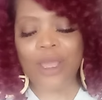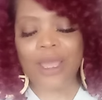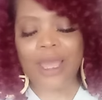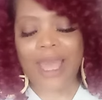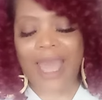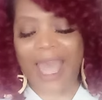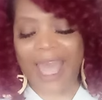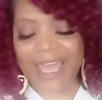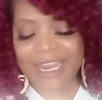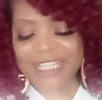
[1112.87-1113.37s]

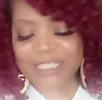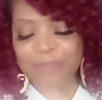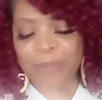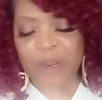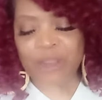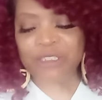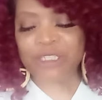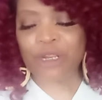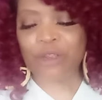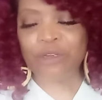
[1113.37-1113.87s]
how this
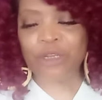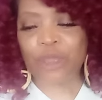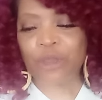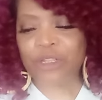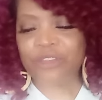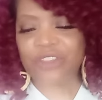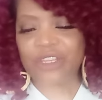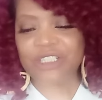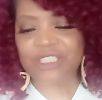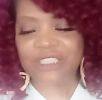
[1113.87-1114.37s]
person don't know
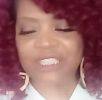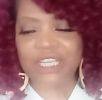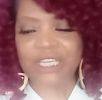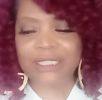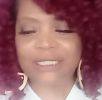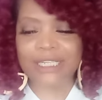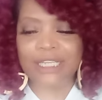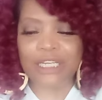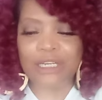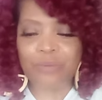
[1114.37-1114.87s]
that they're
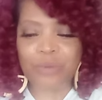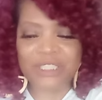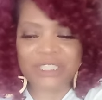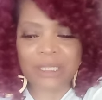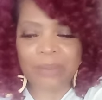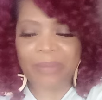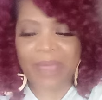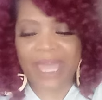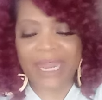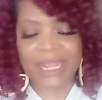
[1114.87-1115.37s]
still dealing with
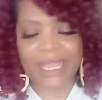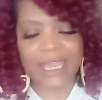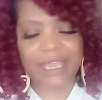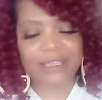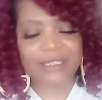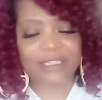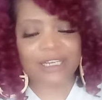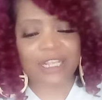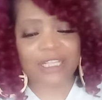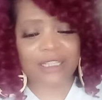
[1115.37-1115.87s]
somebody
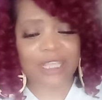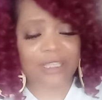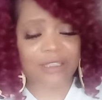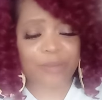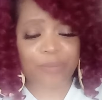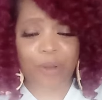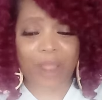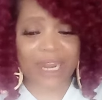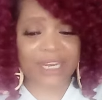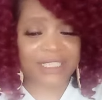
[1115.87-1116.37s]
else? Or they're
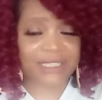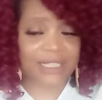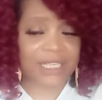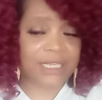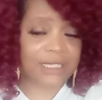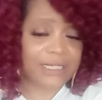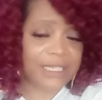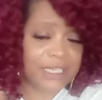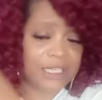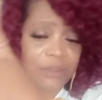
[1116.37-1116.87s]
probably
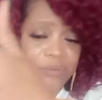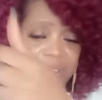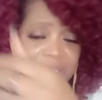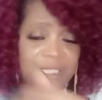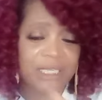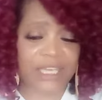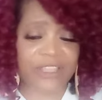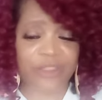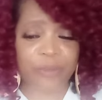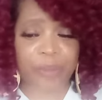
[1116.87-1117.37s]
still dealing with the
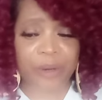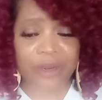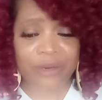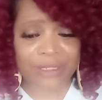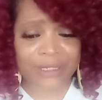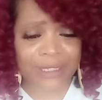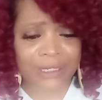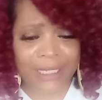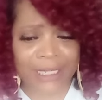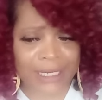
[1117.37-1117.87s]
other
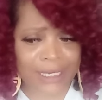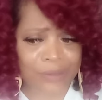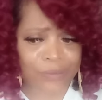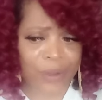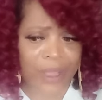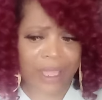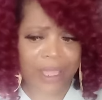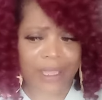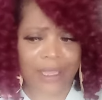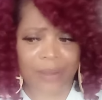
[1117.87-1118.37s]
person
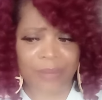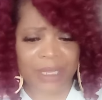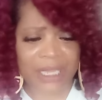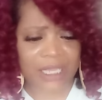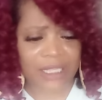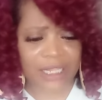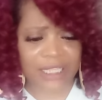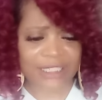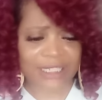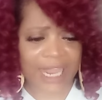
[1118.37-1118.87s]
anyway. I
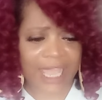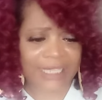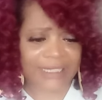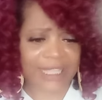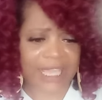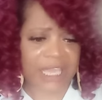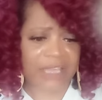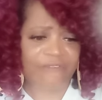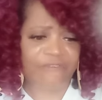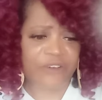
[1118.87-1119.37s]
mean, it's like
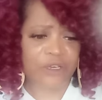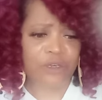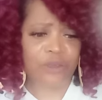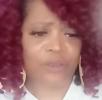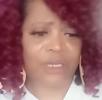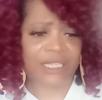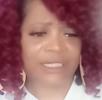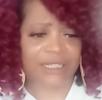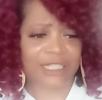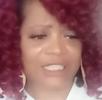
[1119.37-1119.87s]
they're a
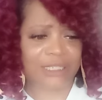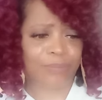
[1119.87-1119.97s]
fool at this